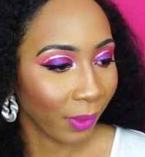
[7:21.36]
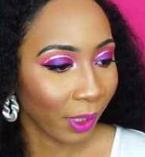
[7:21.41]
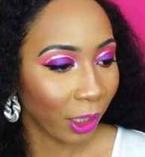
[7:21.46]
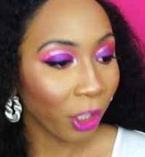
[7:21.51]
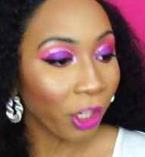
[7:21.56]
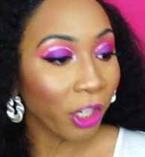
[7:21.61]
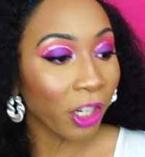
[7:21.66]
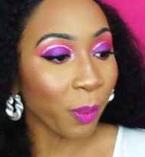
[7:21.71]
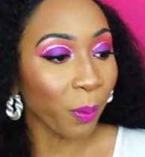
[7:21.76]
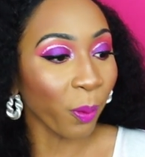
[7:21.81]

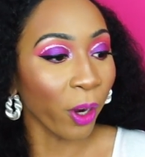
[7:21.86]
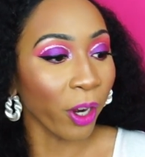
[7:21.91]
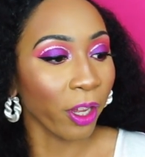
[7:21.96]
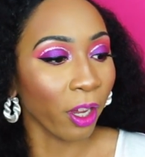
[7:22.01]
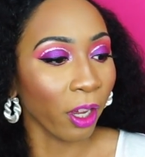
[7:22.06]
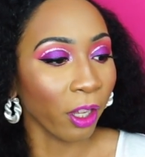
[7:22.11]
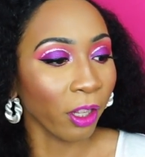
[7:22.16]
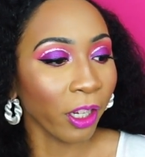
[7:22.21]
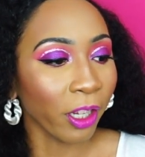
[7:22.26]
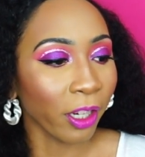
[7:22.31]
Look at this part,
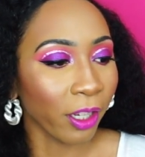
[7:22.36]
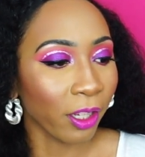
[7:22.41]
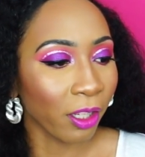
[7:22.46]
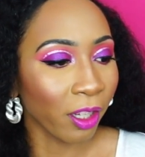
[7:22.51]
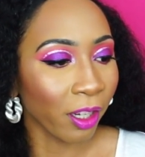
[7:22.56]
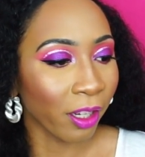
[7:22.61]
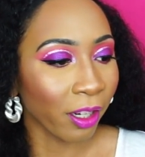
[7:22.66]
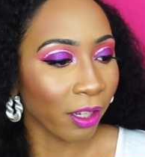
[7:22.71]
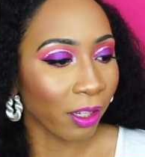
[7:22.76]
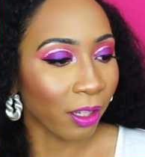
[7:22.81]
y'all. Look at this.
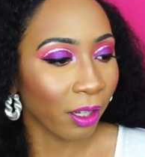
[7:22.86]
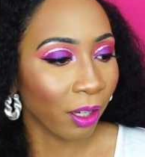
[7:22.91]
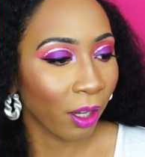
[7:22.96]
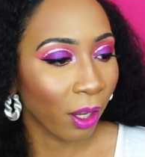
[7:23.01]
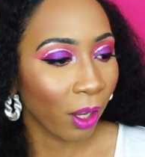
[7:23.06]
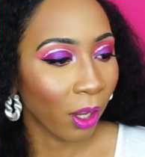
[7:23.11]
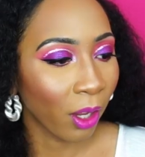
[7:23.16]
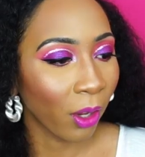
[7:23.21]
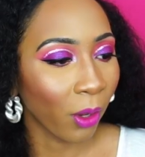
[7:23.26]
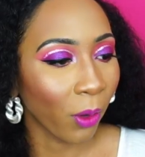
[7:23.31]
Look at this.
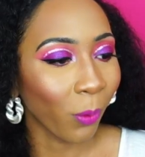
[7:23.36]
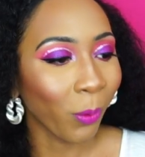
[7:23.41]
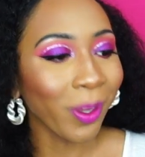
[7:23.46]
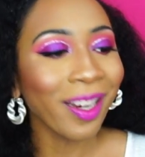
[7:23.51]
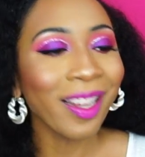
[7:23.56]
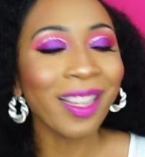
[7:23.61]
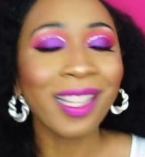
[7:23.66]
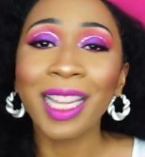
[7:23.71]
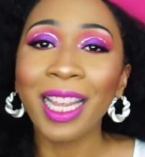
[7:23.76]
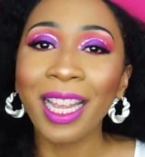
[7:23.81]

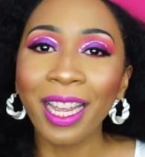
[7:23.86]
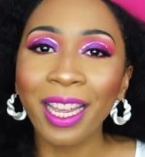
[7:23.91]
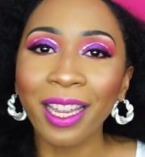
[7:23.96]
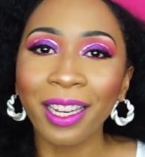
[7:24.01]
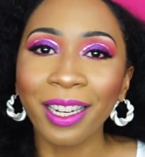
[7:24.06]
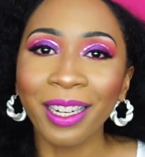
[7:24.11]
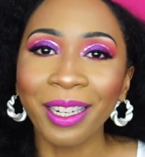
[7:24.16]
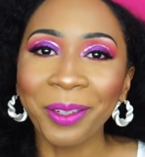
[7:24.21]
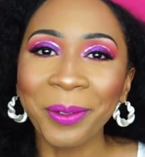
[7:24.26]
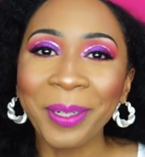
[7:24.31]
What is
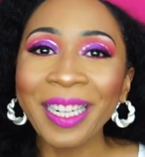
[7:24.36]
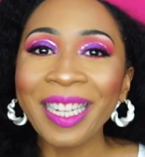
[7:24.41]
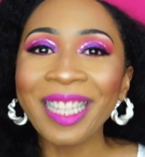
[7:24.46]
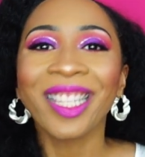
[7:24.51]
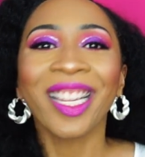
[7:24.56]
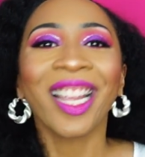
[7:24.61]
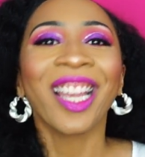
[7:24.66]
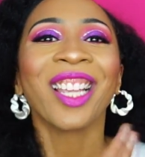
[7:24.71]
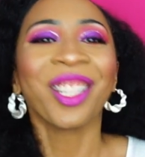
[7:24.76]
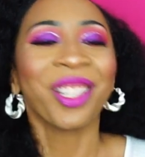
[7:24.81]
that? What
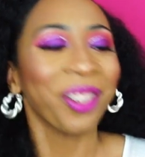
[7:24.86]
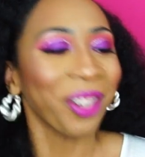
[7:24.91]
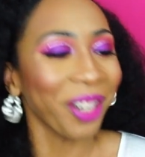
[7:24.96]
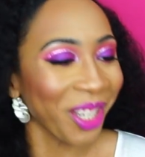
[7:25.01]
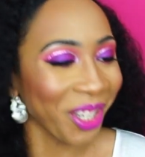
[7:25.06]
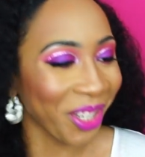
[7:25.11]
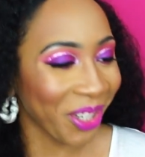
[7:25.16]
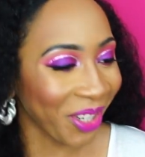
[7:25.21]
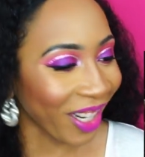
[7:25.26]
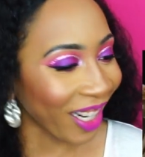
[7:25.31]
is
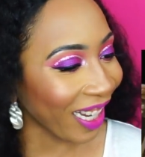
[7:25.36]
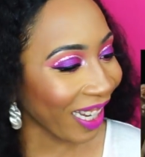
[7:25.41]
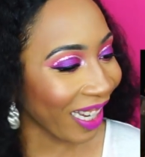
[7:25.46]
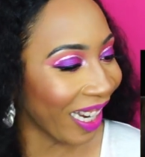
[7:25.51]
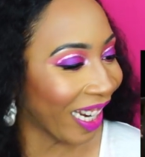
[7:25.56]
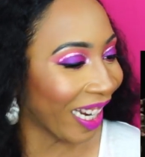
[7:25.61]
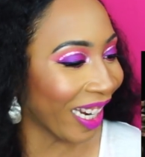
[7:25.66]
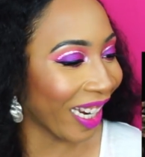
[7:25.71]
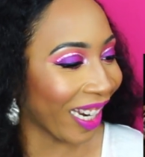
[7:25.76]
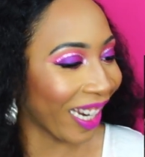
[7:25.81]

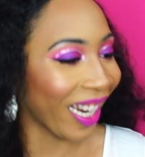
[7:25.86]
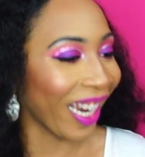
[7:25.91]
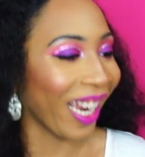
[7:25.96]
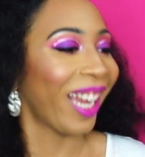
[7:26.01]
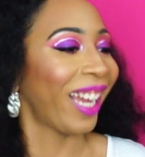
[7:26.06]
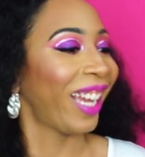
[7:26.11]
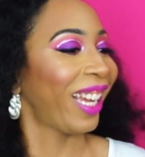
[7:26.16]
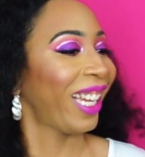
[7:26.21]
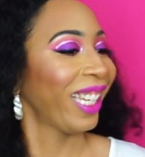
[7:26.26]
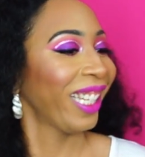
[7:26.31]

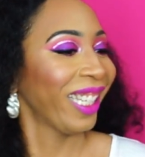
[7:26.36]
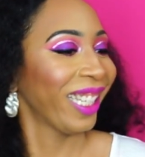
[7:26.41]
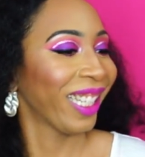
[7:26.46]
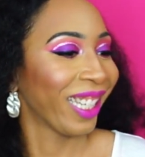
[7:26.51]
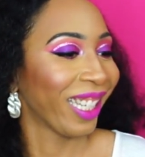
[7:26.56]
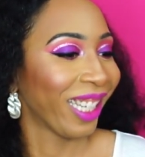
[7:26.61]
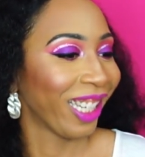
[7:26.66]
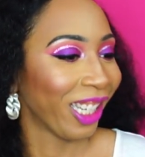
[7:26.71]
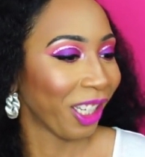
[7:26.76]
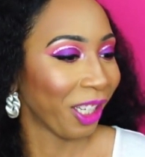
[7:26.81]
that
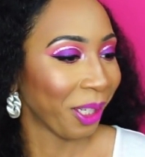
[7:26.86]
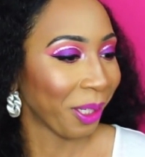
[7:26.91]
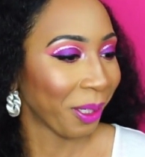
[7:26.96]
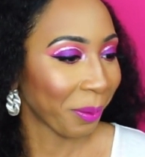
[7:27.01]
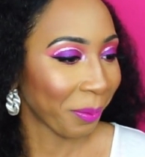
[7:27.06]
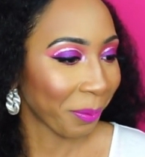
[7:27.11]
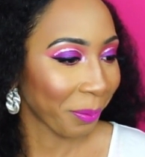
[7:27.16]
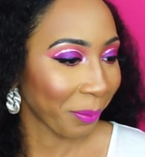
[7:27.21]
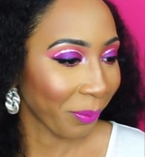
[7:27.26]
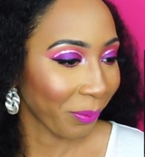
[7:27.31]

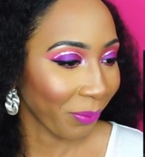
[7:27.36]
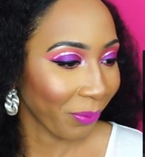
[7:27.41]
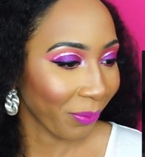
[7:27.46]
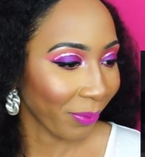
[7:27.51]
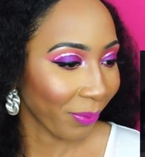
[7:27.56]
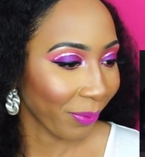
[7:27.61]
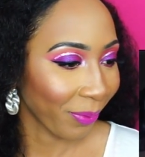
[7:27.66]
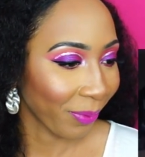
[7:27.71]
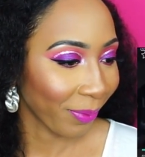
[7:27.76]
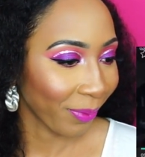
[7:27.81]

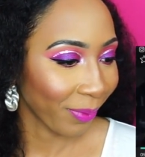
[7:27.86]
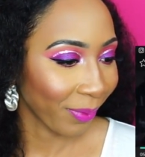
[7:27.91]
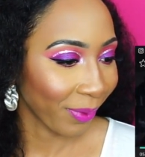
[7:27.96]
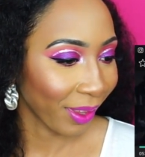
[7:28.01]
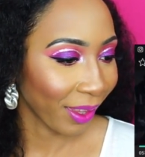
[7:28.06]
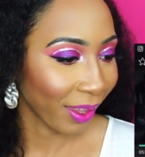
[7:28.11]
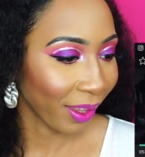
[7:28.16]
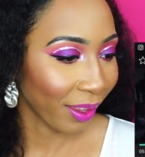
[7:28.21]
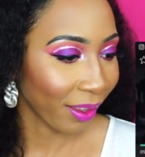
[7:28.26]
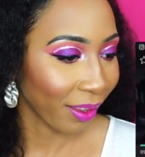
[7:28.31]

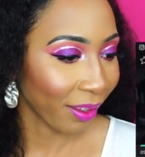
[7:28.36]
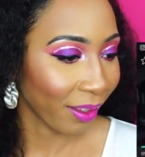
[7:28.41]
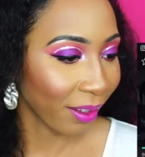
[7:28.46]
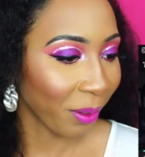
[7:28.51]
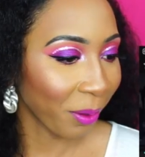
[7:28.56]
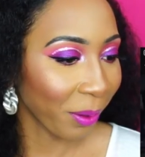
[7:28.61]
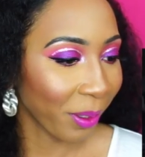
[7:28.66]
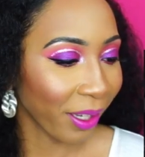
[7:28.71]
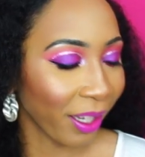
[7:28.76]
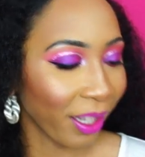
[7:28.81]
sorcery?
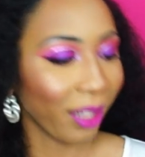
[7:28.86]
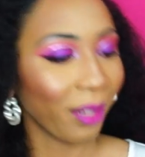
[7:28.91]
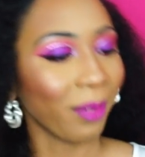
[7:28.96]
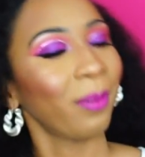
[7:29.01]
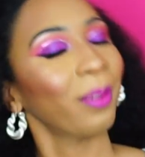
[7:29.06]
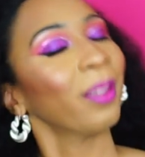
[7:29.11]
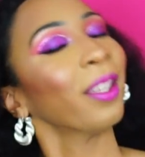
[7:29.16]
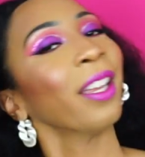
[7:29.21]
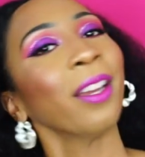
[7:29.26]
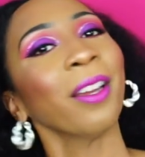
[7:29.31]
Okay.
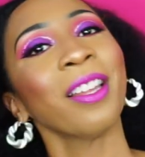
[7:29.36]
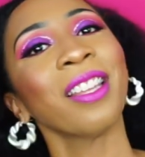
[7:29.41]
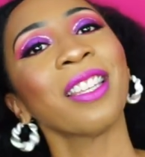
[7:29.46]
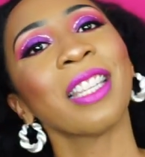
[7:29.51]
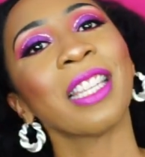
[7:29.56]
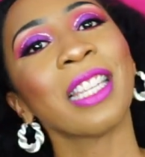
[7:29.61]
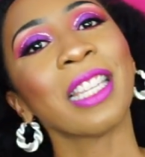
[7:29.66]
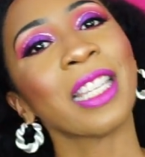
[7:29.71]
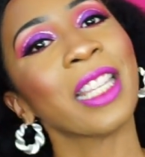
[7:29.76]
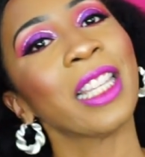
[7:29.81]
Now,
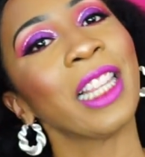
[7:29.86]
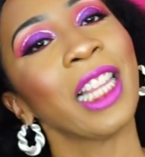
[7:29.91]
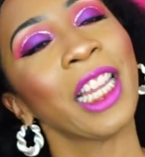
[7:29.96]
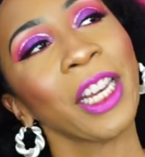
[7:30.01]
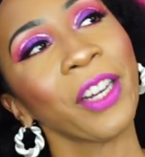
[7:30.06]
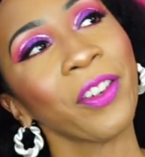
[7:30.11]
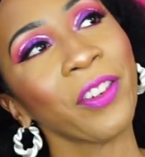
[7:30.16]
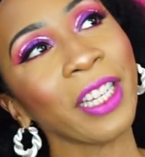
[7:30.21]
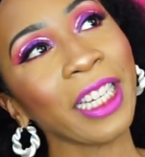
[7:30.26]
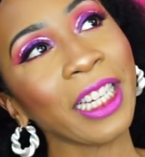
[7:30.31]
this is
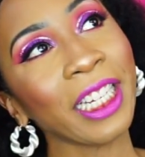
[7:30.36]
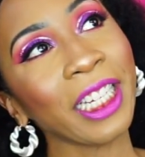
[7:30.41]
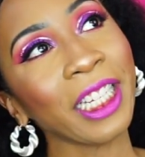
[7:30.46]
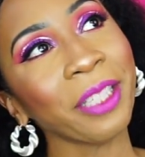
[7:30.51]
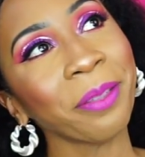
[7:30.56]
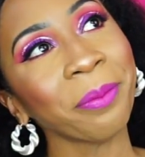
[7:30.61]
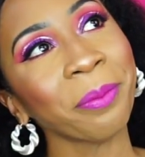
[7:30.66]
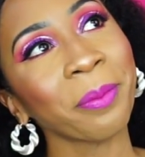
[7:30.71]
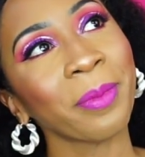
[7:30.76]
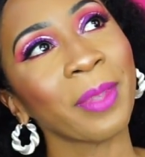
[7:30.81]

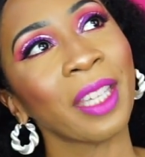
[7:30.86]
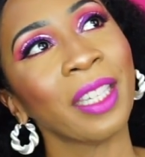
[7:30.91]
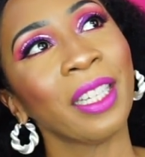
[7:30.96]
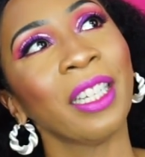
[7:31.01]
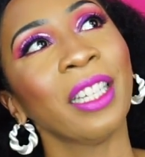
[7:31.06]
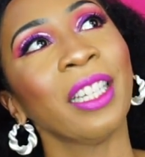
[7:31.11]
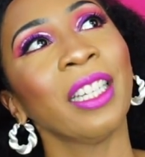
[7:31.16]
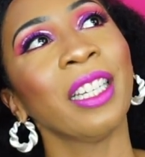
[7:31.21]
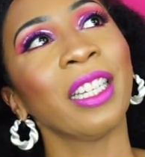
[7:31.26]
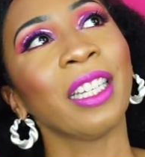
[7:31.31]
Larry.
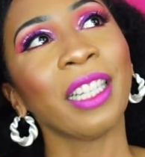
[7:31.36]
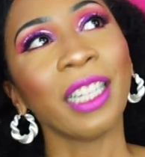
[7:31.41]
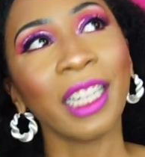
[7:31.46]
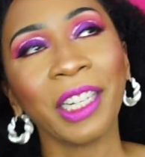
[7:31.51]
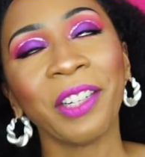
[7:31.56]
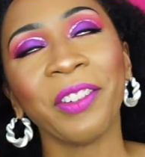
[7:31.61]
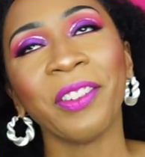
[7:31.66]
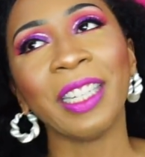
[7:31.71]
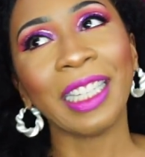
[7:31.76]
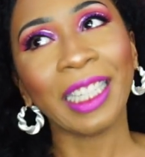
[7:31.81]

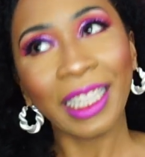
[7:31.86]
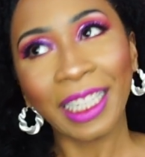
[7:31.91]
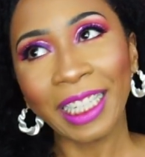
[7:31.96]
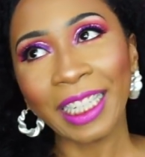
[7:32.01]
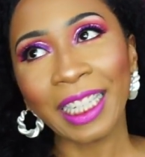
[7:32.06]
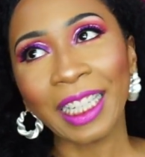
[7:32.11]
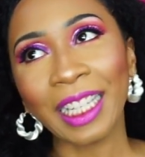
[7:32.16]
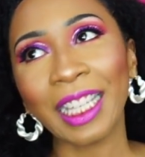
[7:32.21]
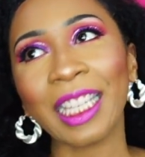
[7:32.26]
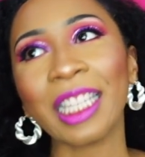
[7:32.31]
Larry,
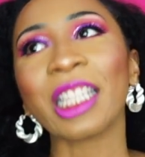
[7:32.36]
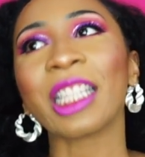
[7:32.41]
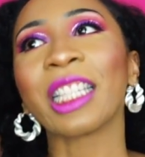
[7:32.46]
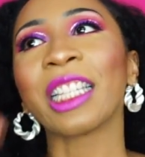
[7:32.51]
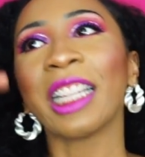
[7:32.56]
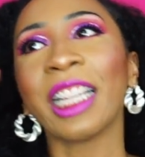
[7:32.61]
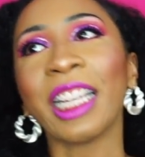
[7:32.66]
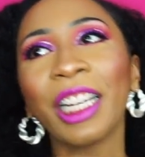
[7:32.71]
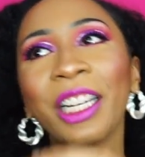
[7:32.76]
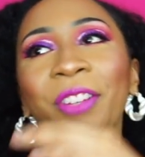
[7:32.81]
ladies.
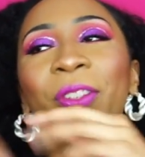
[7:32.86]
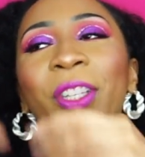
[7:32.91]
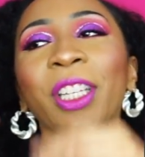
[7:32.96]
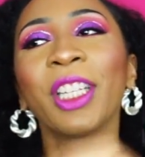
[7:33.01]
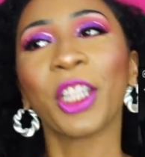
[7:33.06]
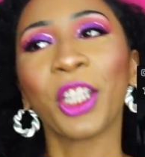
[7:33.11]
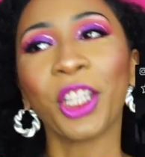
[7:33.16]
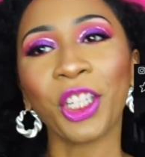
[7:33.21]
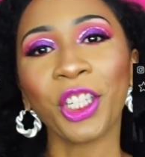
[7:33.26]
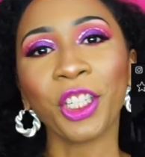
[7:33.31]

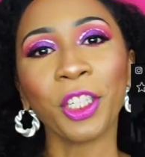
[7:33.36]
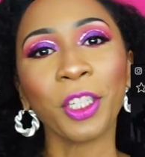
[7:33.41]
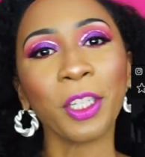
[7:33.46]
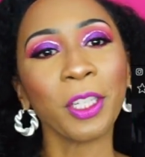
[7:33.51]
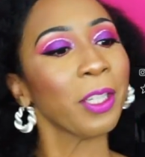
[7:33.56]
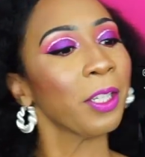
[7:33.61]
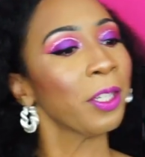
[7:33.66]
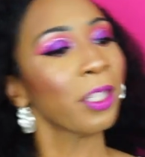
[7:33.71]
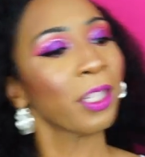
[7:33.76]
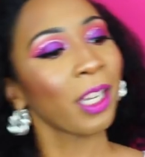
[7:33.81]
Larry,
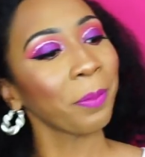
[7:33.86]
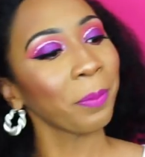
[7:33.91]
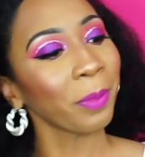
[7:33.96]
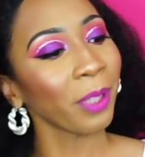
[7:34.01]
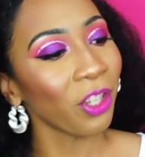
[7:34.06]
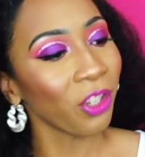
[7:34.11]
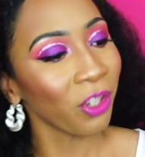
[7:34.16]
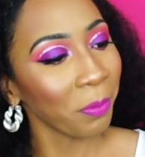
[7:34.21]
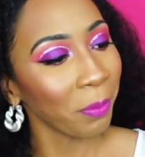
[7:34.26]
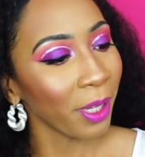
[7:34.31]
girls. Come
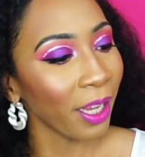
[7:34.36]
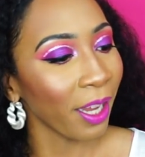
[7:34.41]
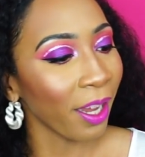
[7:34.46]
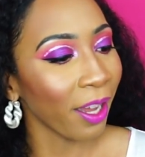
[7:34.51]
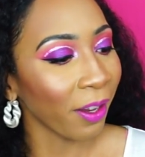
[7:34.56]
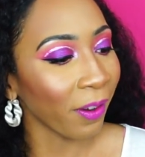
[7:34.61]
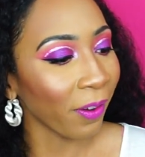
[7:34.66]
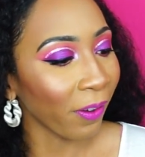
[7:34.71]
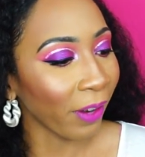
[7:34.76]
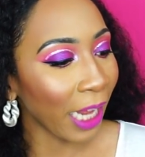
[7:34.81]
get your
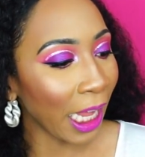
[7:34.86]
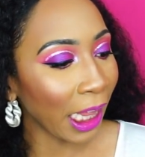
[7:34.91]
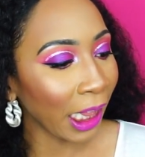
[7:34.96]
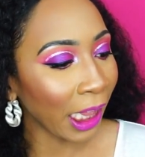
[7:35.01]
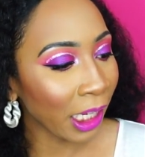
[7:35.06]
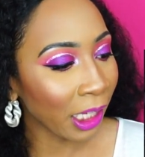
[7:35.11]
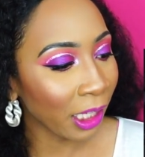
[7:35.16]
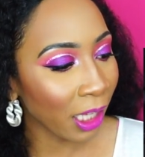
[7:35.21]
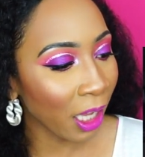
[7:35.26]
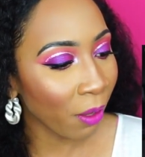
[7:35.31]
man, all right?
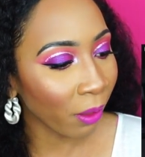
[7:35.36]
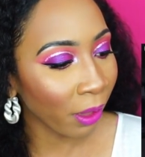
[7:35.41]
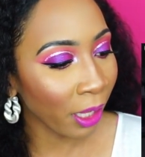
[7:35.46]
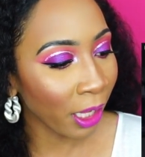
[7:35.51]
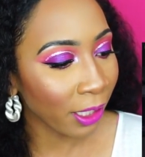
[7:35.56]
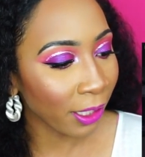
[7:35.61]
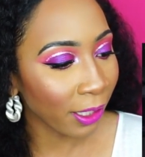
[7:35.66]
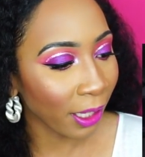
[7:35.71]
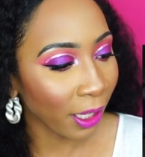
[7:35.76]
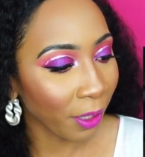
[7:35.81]
Let's see.
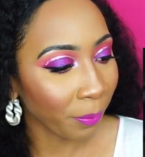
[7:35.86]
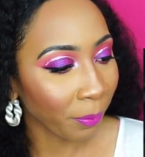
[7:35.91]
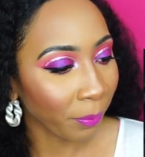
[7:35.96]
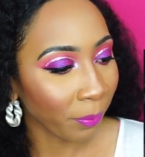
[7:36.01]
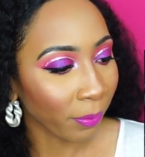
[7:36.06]
Let's see.